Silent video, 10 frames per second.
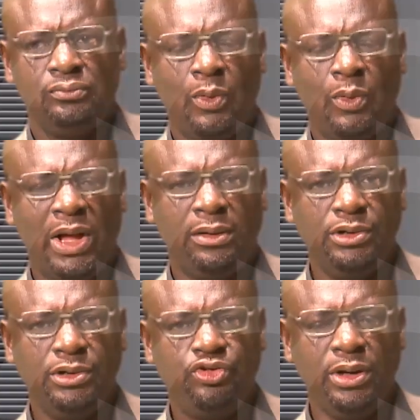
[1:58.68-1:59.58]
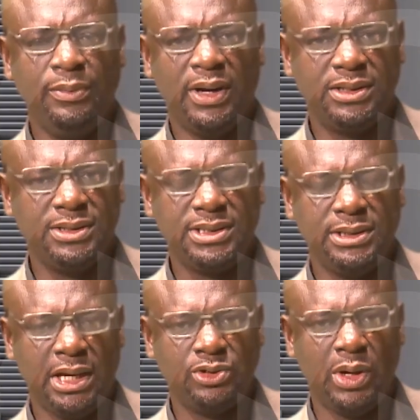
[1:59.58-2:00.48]
Well, it really matters, and
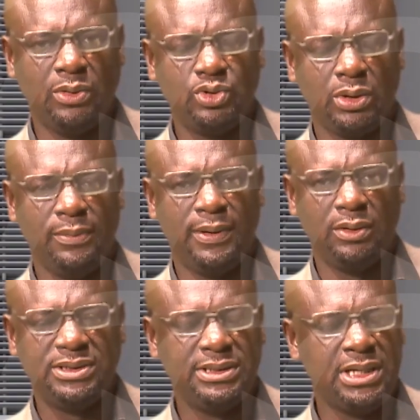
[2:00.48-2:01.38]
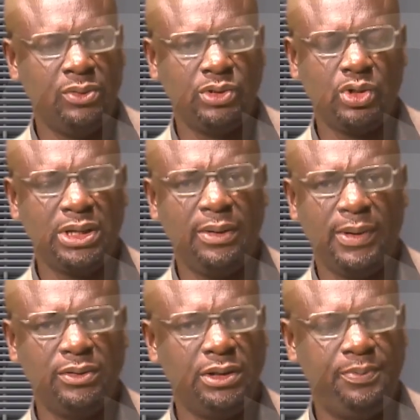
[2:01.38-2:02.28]
that's why we're talking about it. And we're talking about
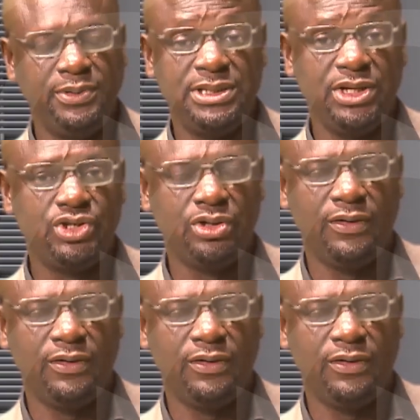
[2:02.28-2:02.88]
the depreciation of